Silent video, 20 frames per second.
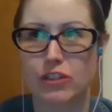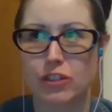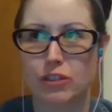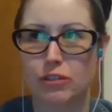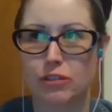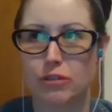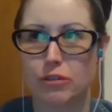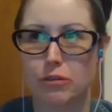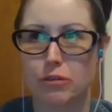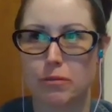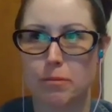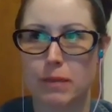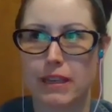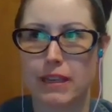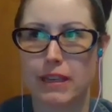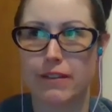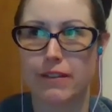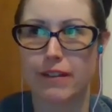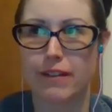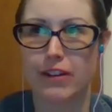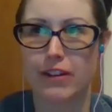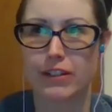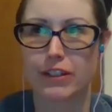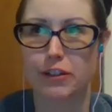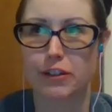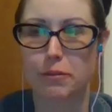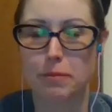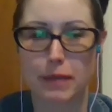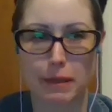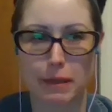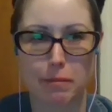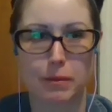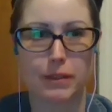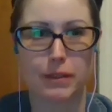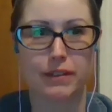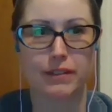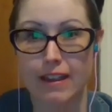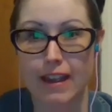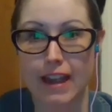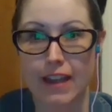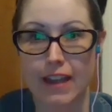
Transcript: to be around other people.